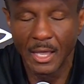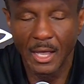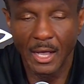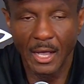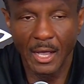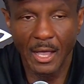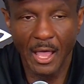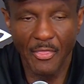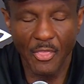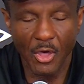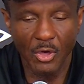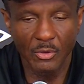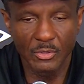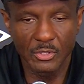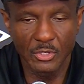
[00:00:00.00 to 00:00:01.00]
I
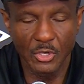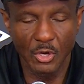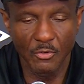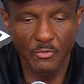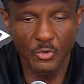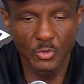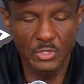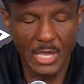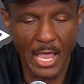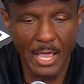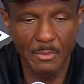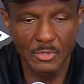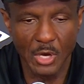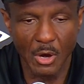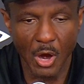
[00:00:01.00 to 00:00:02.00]
thought, you know, a few
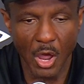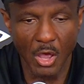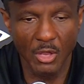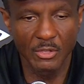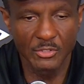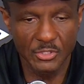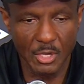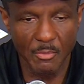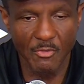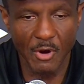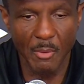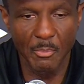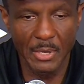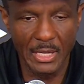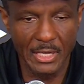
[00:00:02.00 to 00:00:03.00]
times some of
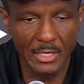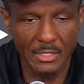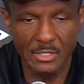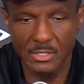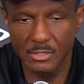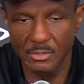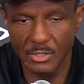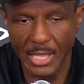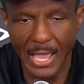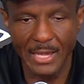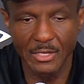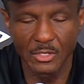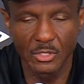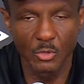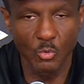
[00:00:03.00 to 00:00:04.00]
our bigs
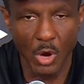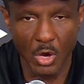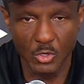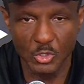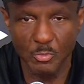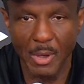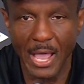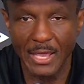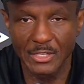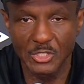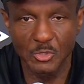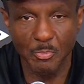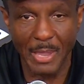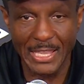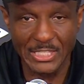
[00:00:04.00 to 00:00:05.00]
got in the wrong spot
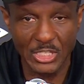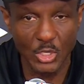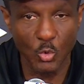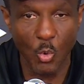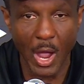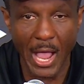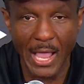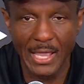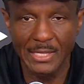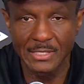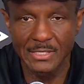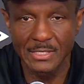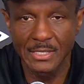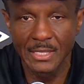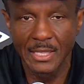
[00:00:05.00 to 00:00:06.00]

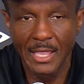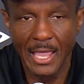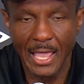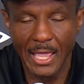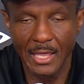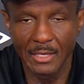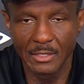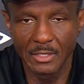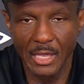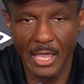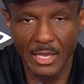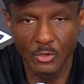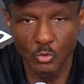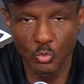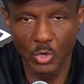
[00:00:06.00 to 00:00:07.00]
spacing-wise
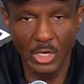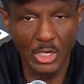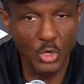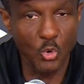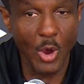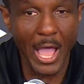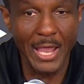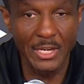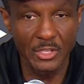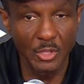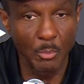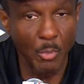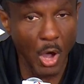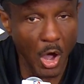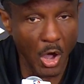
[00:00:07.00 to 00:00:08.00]
and really crowded
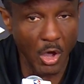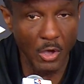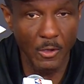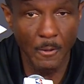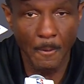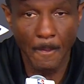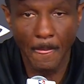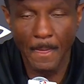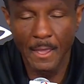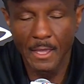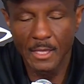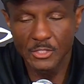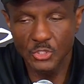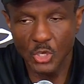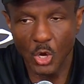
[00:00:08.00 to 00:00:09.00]
the ball.
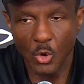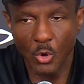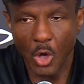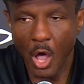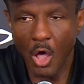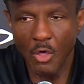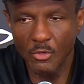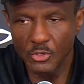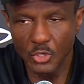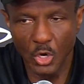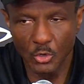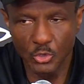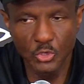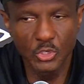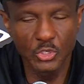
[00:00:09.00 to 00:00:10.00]
So all, you
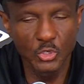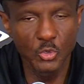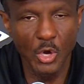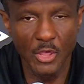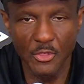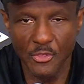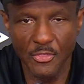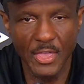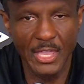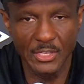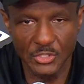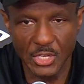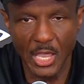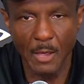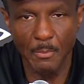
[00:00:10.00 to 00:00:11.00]
know, you can do other
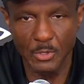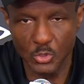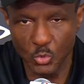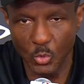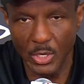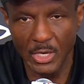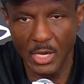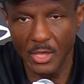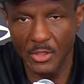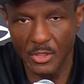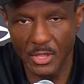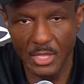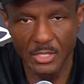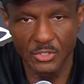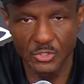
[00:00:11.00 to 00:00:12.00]
things to help us win other
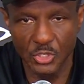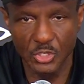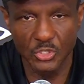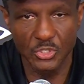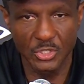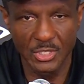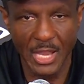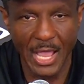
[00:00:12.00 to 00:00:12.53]
than just